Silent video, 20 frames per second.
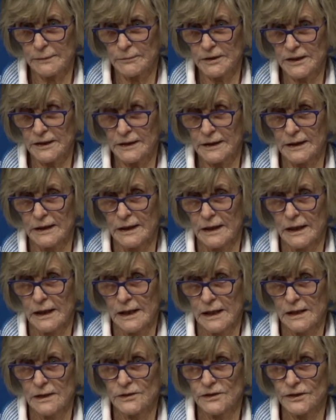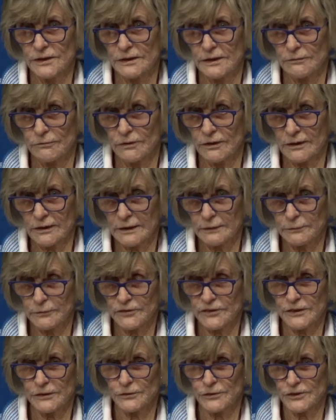I mean, she really
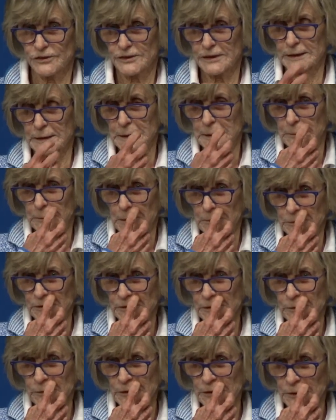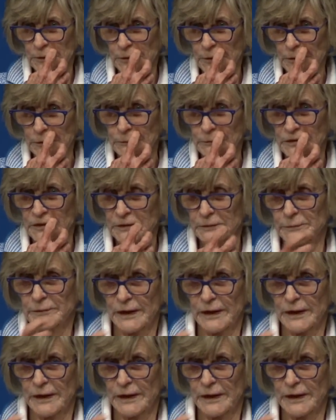was interested in what was going on with